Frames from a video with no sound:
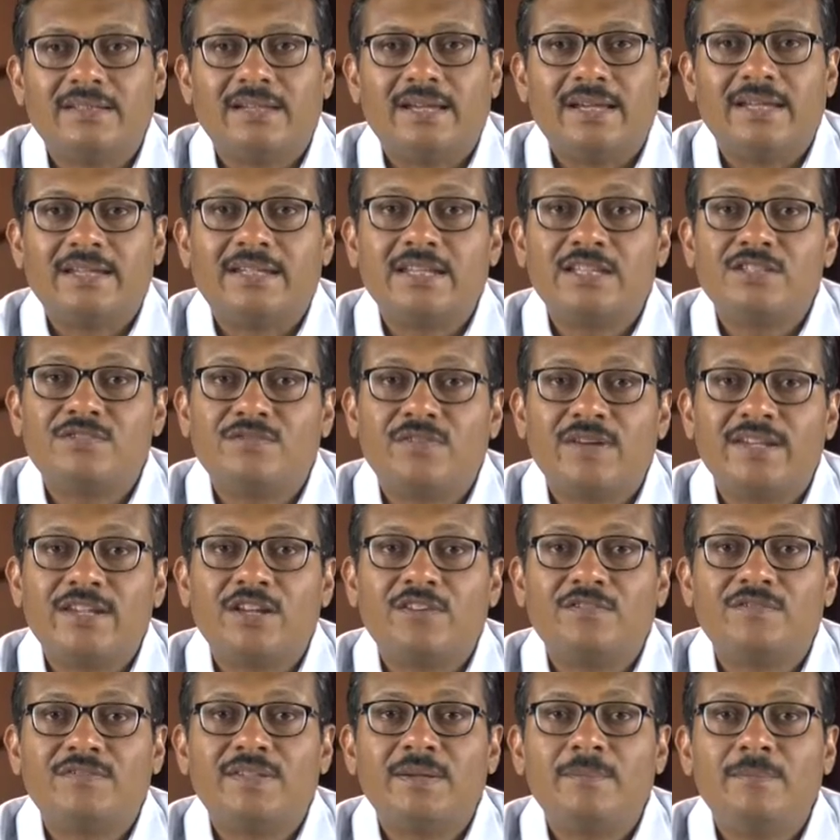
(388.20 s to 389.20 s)
It is one
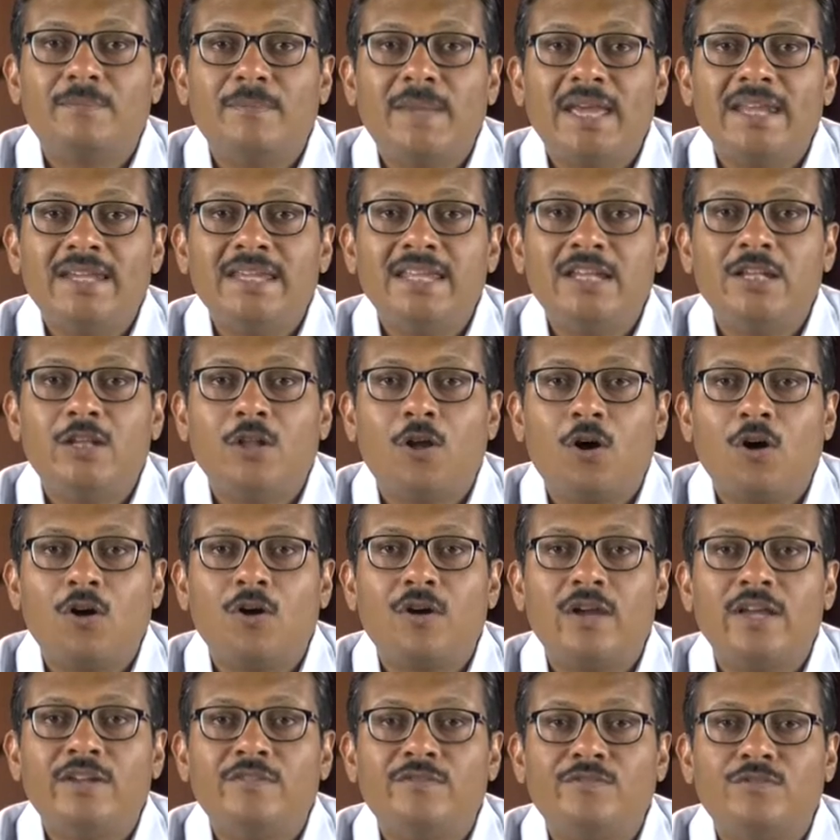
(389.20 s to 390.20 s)
of the many law
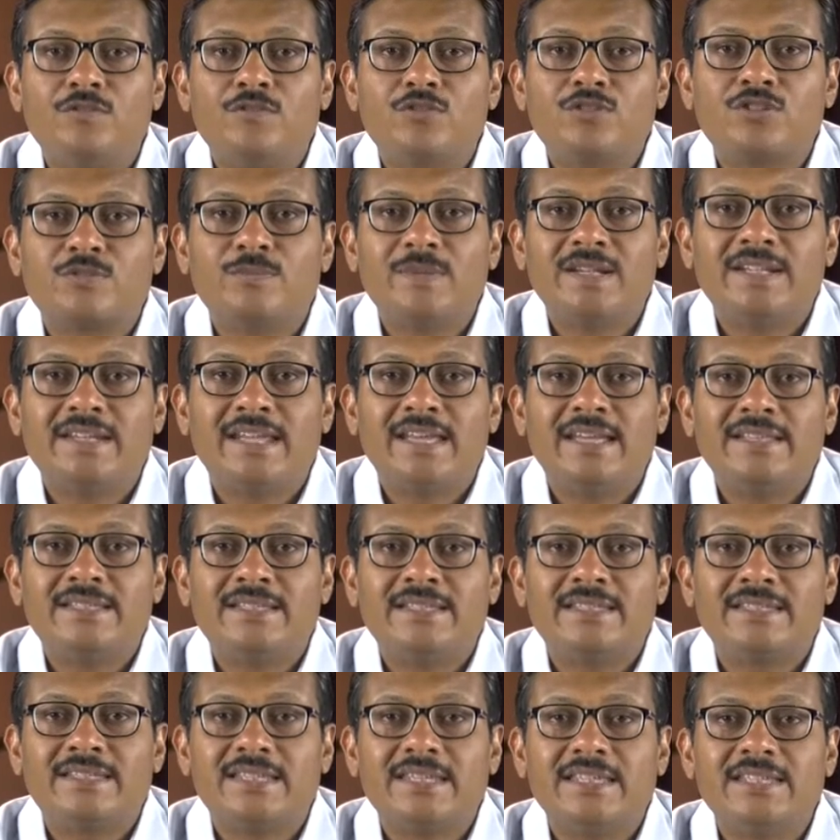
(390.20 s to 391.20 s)
enforcement
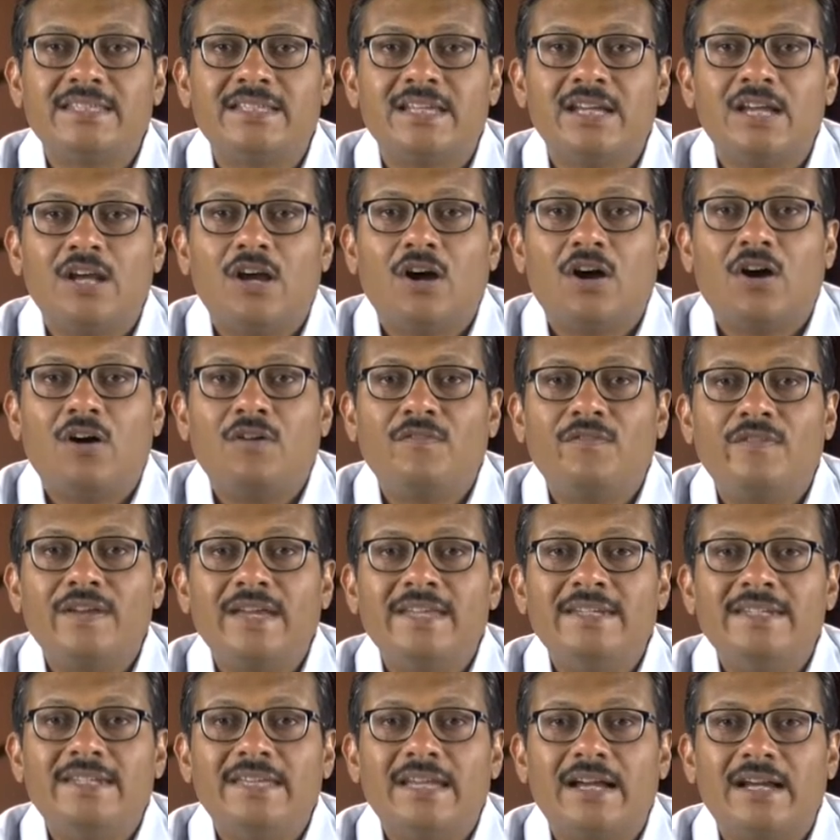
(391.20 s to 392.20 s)
agencies of
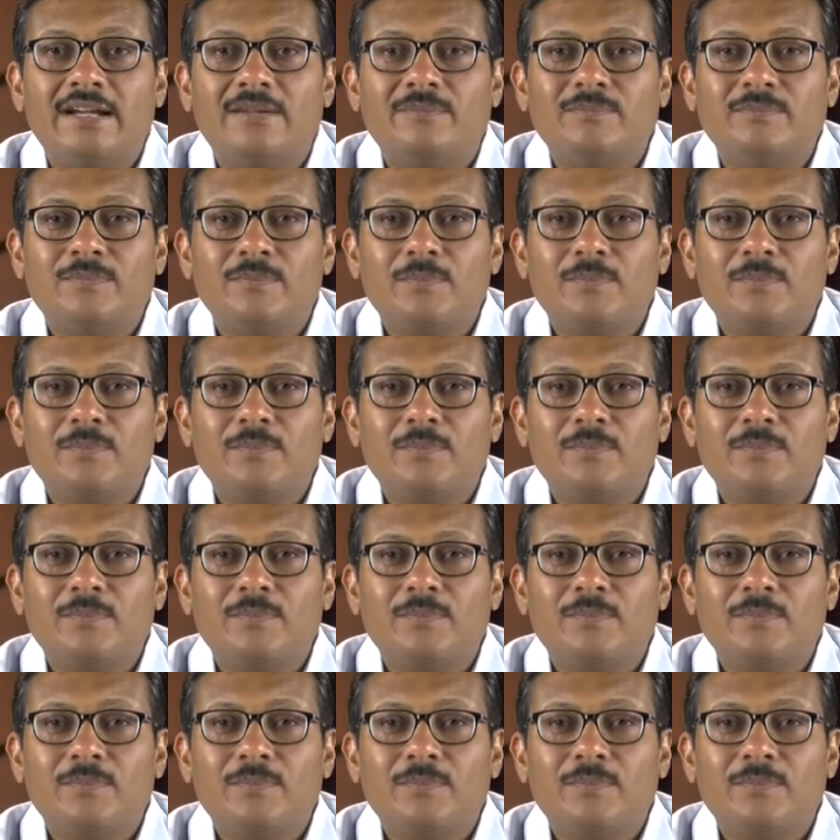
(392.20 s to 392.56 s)
India.